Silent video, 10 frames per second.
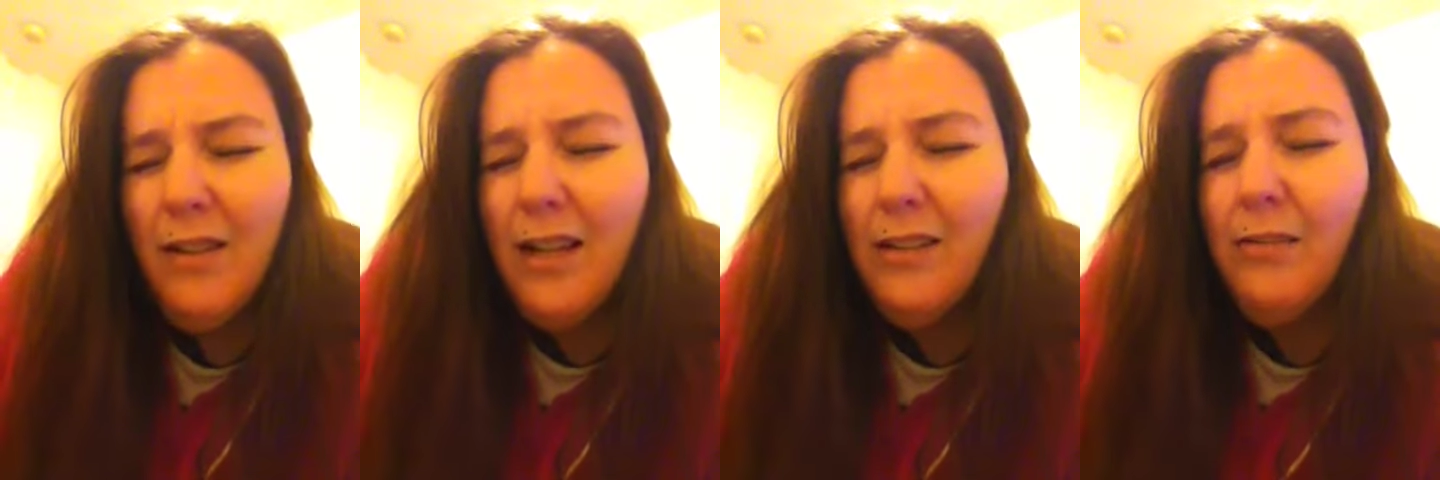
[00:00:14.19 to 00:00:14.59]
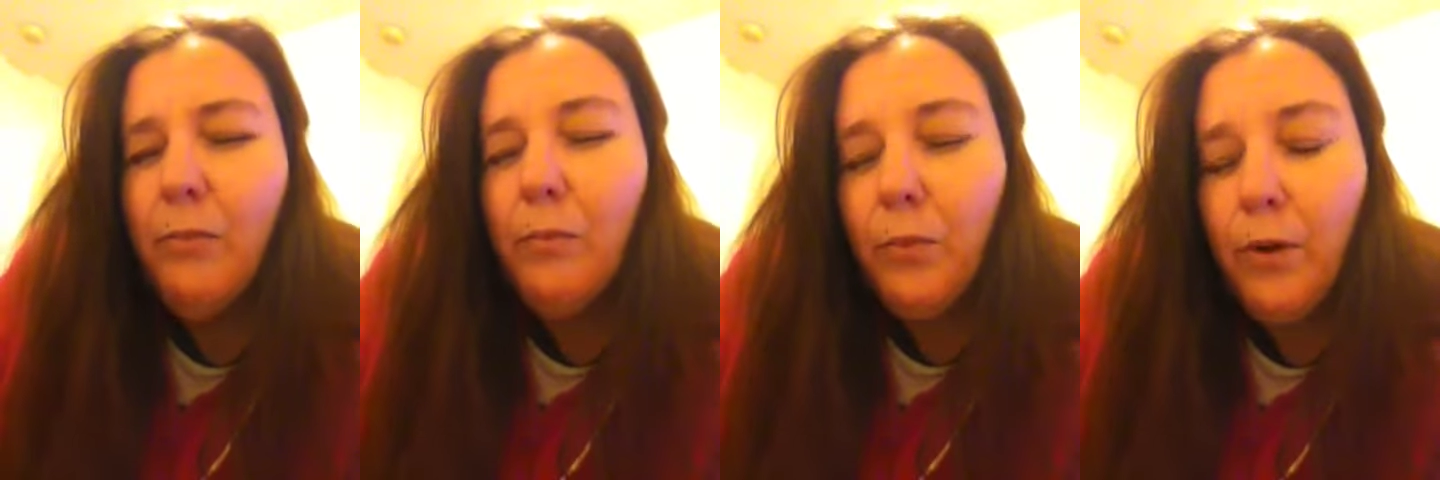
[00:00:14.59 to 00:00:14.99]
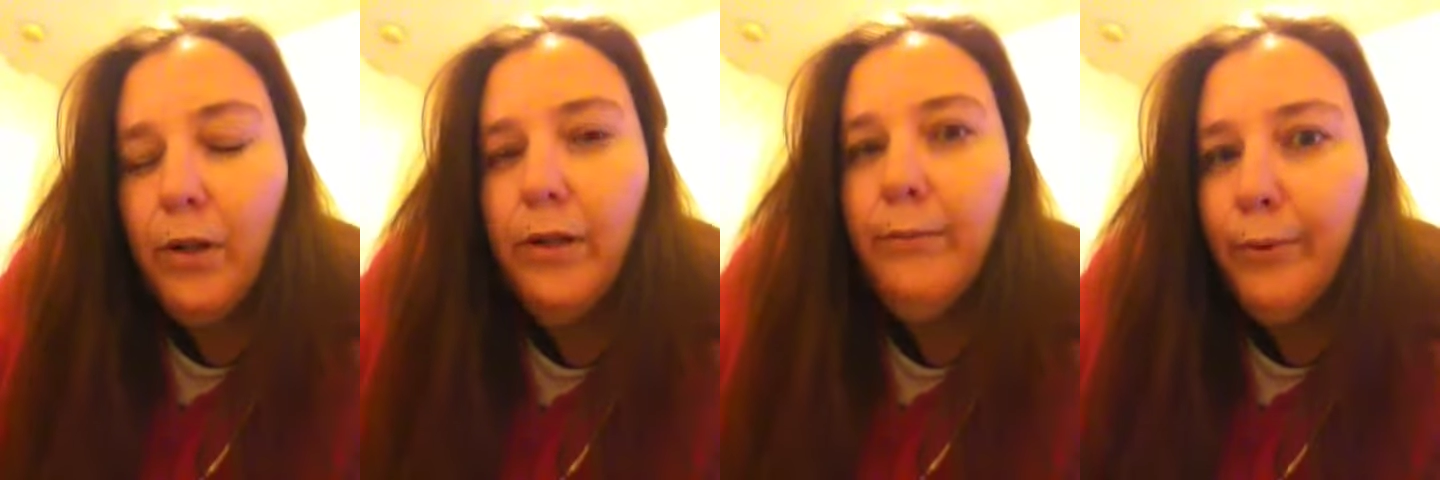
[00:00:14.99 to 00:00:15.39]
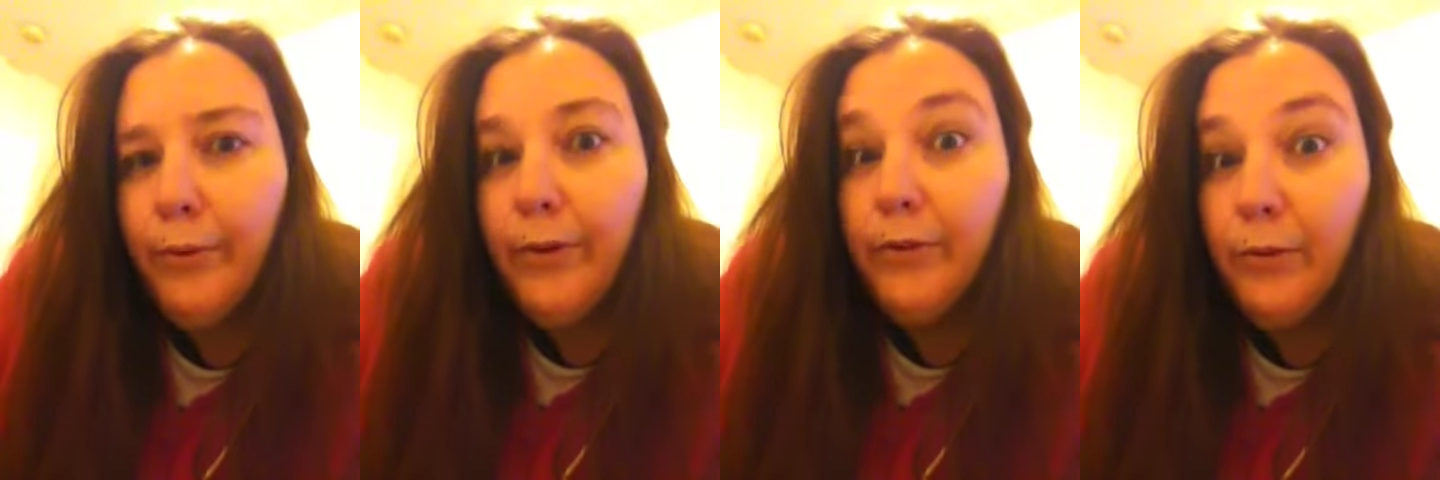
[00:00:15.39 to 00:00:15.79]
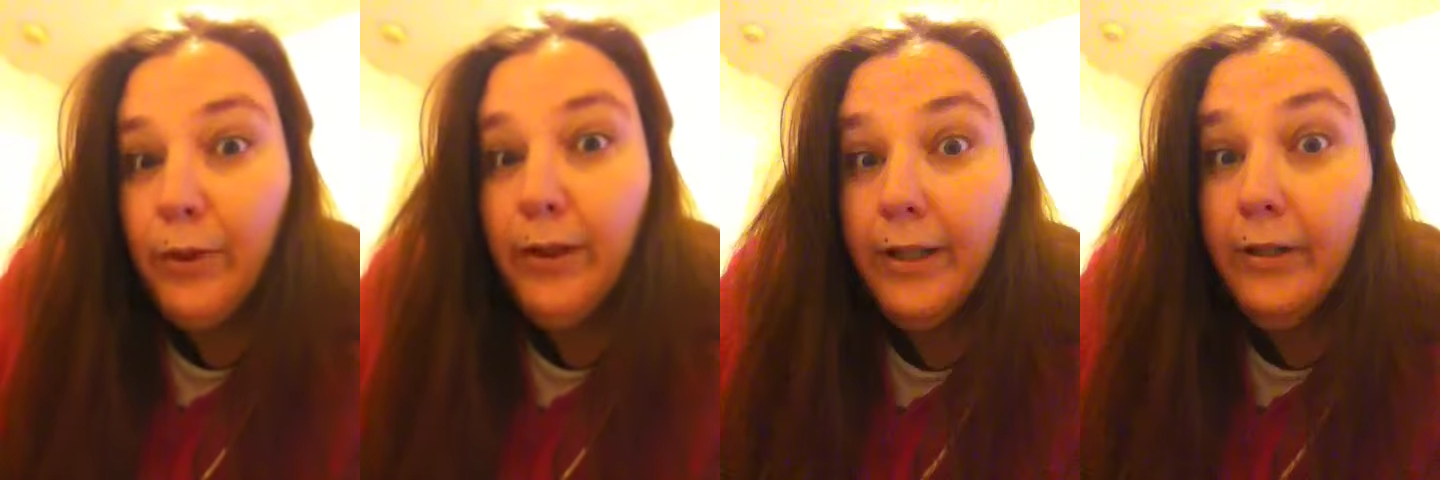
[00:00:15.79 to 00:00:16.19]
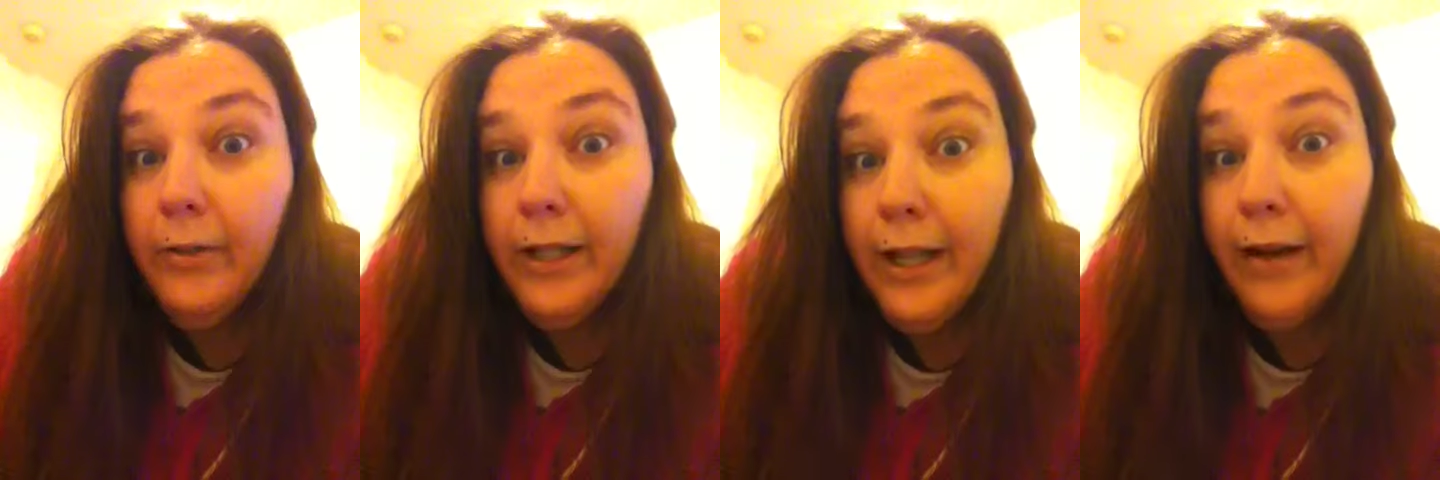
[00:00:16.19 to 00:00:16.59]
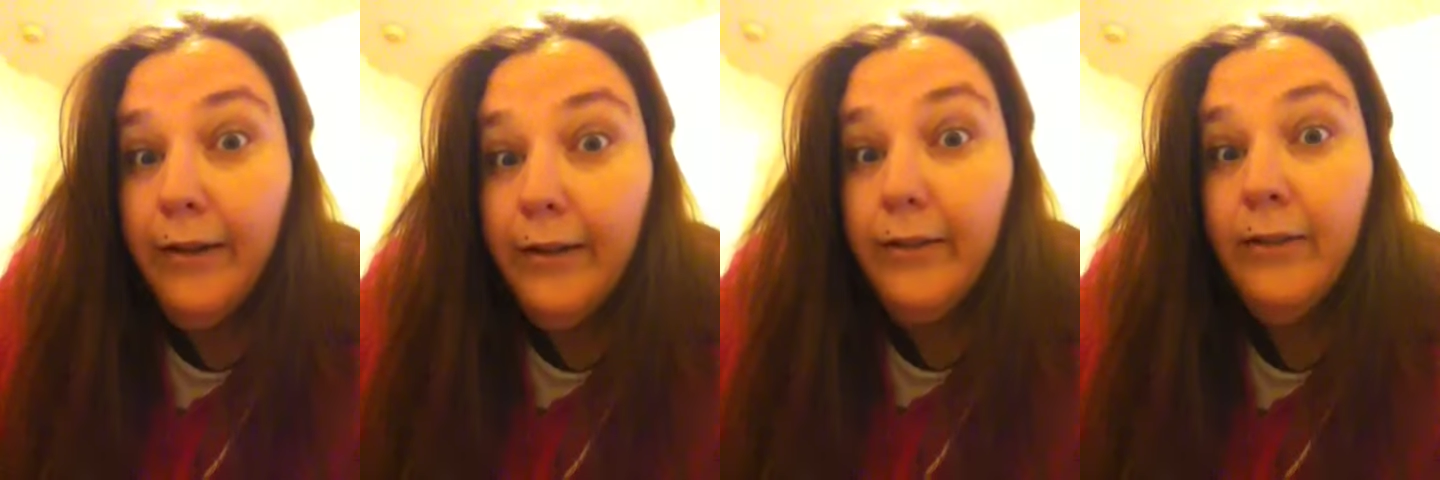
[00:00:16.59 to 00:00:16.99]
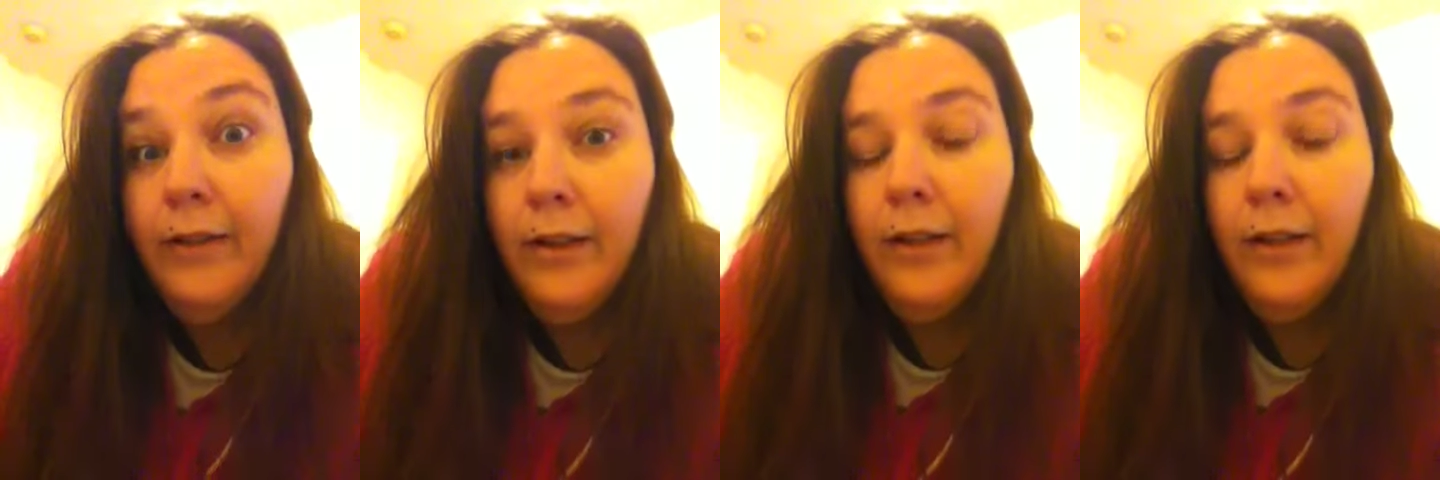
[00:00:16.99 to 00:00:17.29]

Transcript: get some really boring storylines right now and it's